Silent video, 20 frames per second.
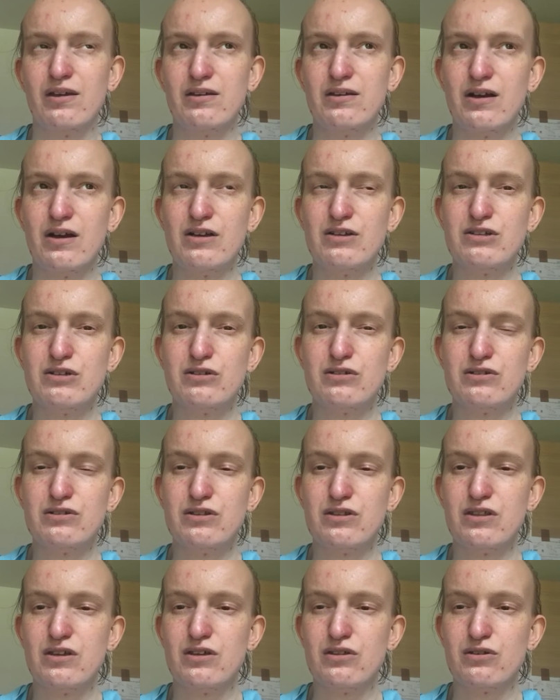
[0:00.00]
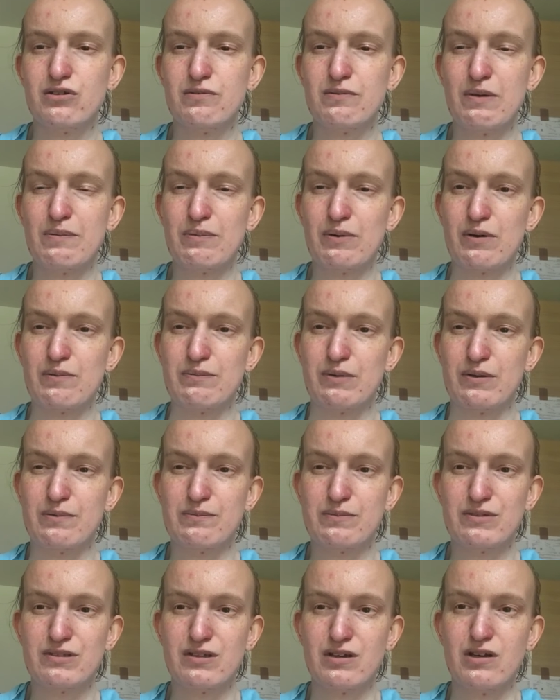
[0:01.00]
I struggle to think through my
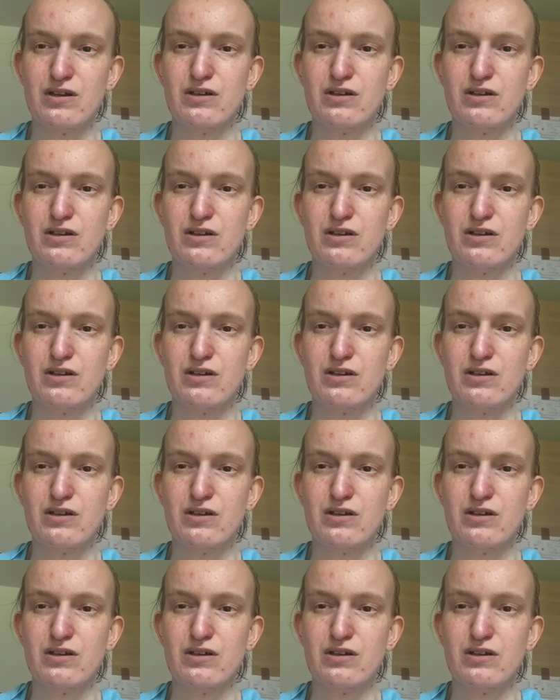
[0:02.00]
problems.